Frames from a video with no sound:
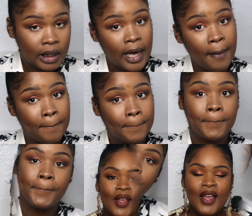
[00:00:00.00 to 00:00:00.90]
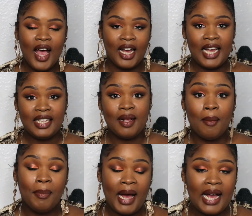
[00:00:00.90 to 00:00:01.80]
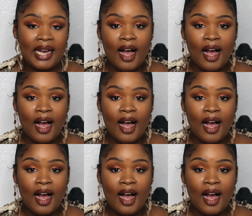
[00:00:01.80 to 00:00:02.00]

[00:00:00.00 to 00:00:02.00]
Yeah. Okay, so I'm back.